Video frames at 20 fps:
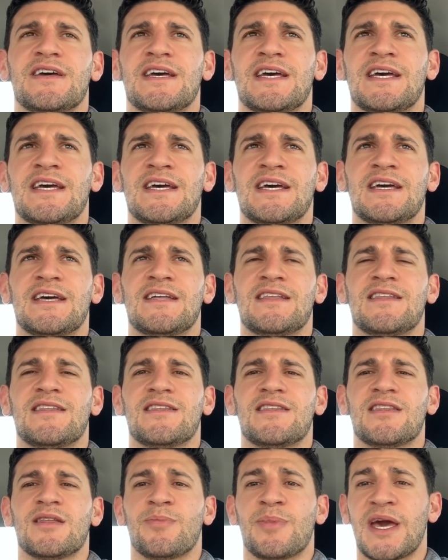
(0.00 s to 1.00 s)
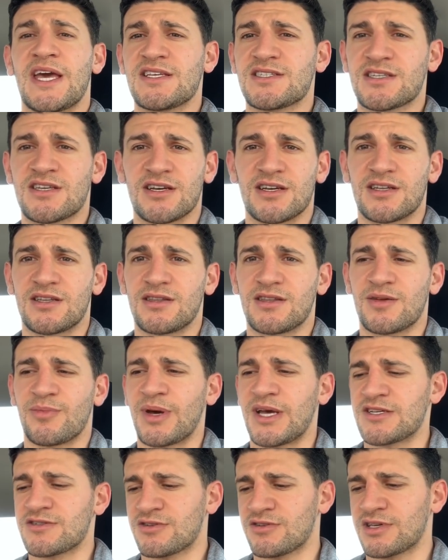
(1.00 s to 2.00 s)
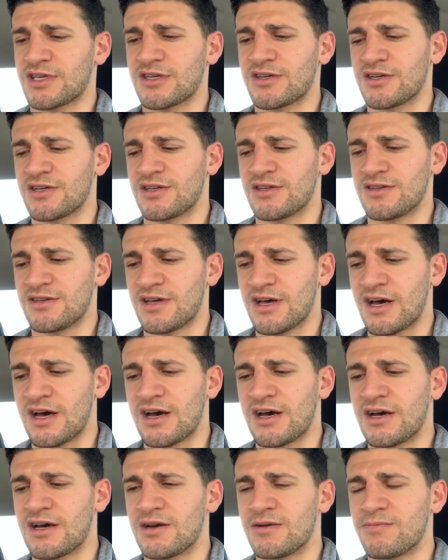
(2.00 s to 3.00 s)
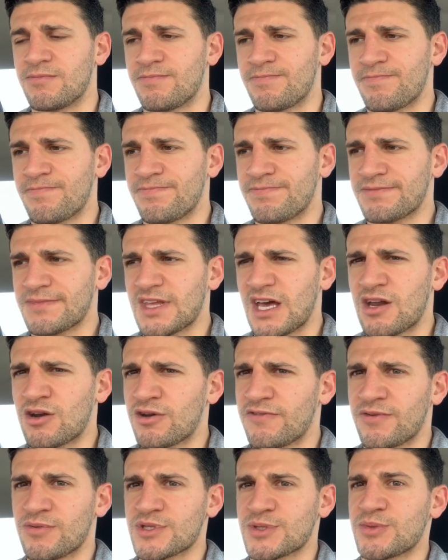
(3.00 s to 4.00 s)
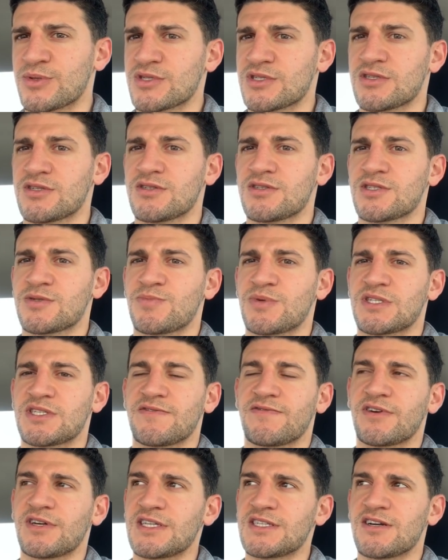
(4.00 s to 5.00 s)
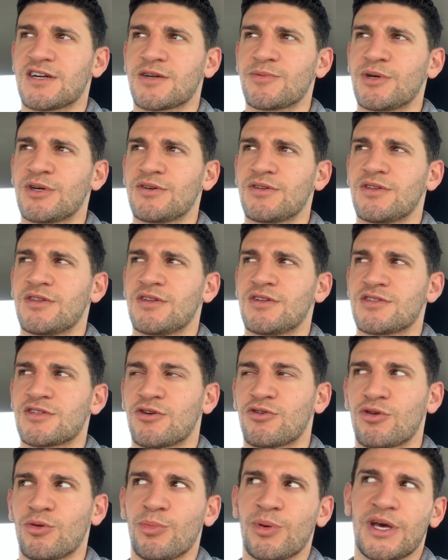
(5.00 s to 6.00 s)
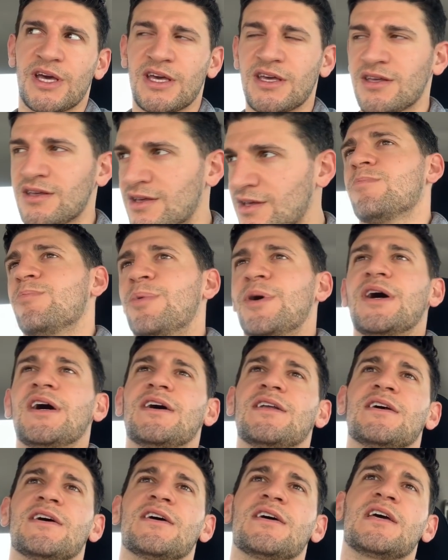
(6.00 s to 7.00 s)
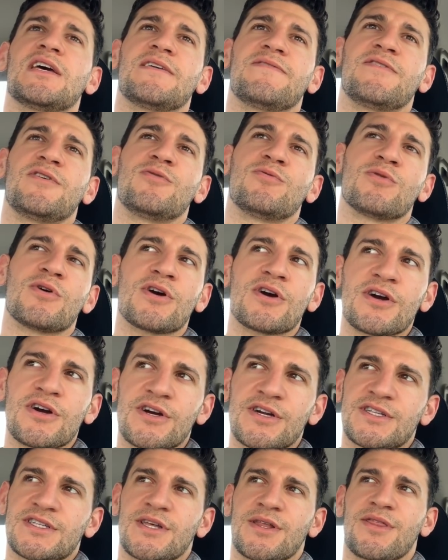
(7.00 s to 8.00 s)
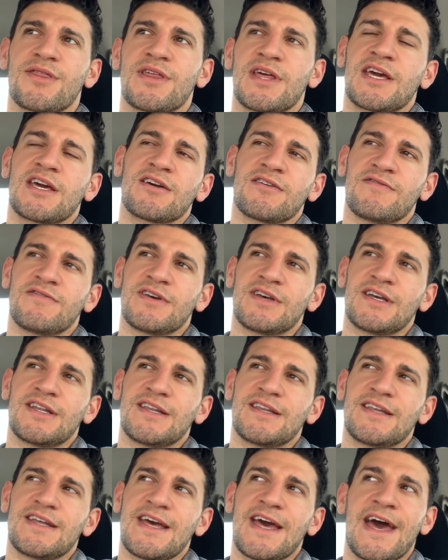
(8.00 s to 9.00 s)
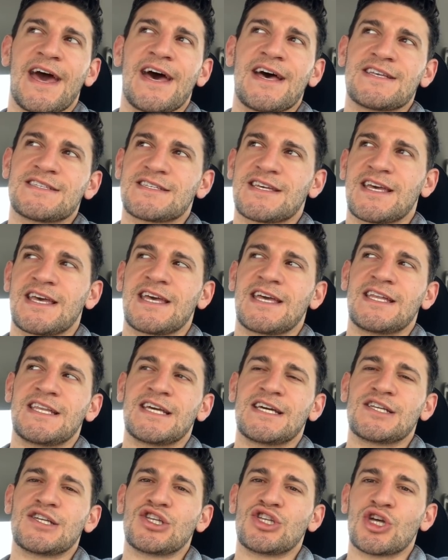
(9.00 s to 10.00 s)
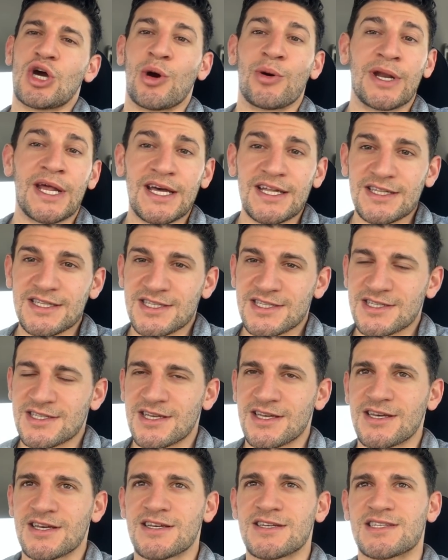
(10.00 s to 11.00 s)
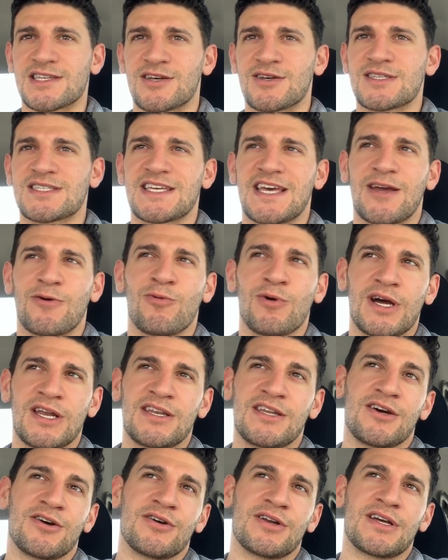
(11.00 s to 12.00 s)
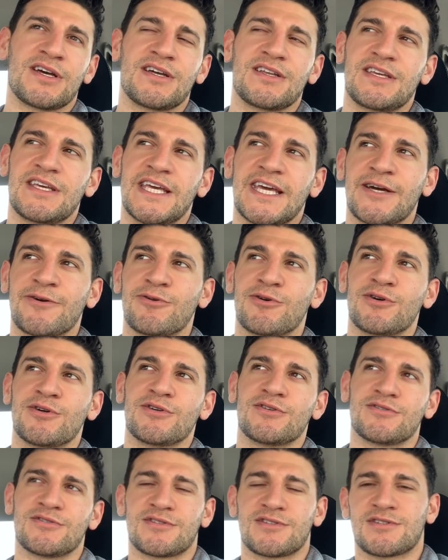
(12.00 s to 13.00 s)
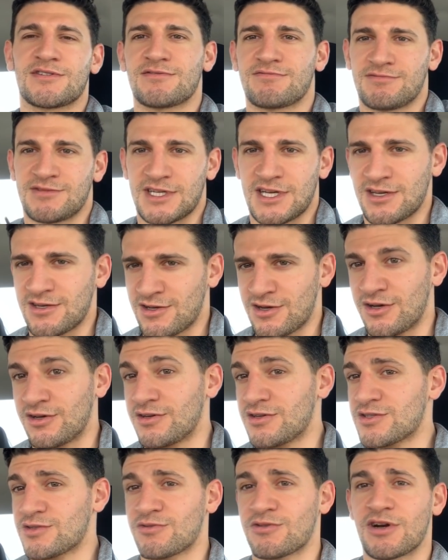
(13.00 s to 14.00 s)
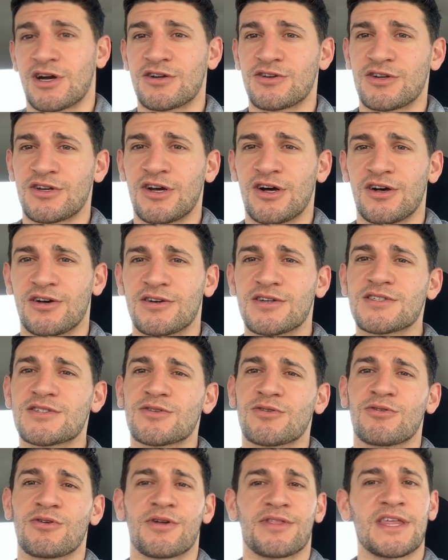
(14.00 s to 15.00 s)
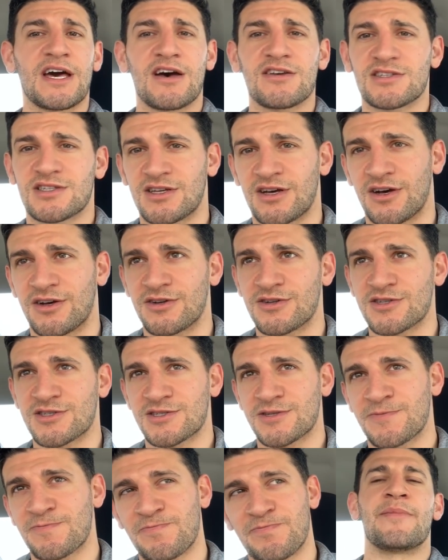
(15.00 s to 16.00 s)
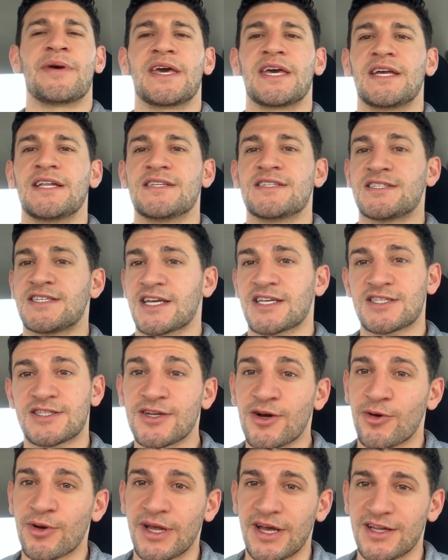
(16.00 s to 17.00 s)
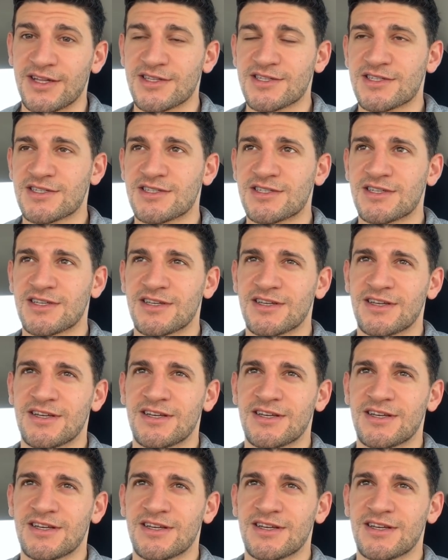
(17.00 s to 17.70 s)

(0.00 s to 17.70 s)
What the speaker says: And the pay is good. The pay is really good. I don't know if I'm supposed to specifically talk about the total pay, but if you were to think of it as in donuts, so say one donut equals $10 or $100 or $1,000, I made 6 donuts